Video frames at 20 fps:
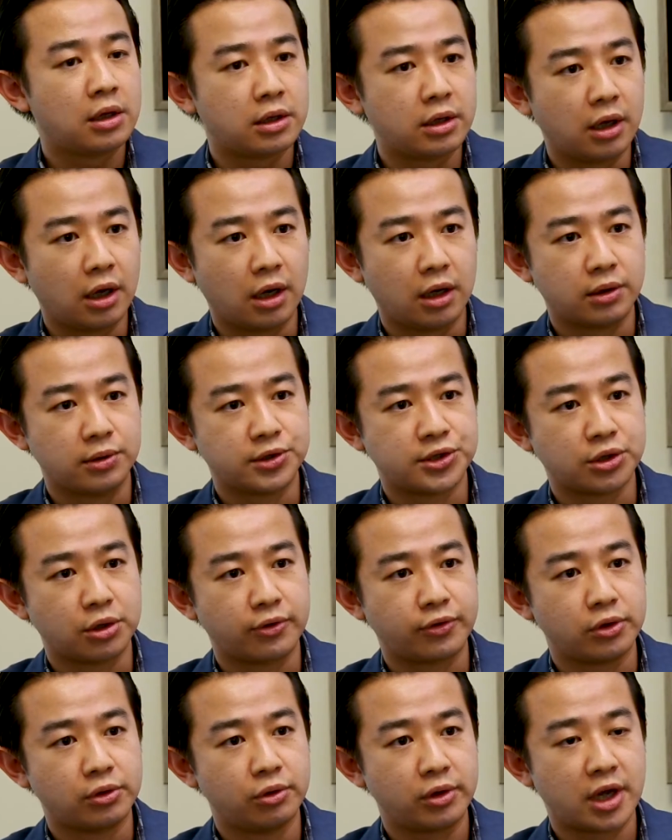Yeah, so
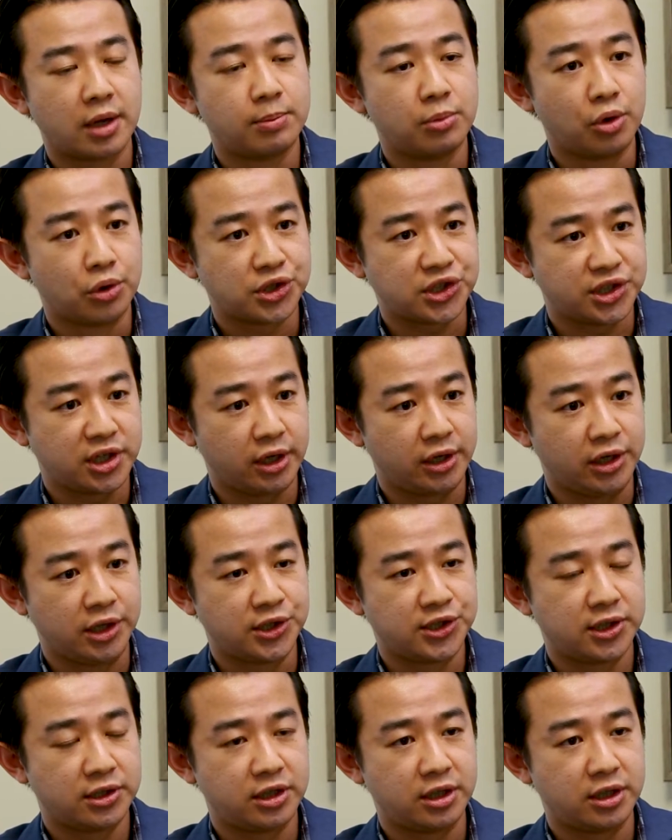if you look at most studies,